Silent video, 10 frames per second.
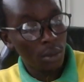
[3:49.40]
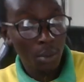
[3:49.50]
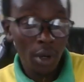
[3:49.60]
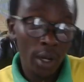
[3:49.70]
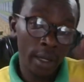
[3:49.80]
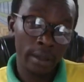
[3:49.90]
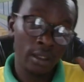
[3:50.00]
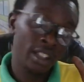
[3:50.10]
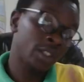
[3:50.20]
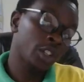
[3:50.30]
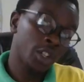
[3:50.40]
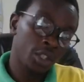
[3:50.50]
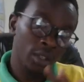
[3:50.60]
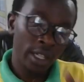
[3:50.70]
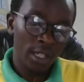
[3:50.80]
remember, the
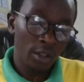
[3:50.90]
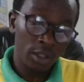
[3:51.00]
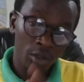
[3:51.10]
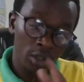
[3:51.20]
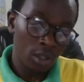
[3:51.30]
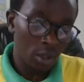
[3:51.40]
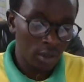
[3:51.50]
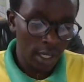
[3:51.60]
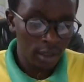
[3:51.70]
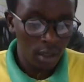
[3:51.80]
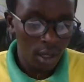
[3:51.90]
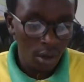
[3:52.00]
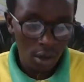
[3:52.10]
education right now is going online.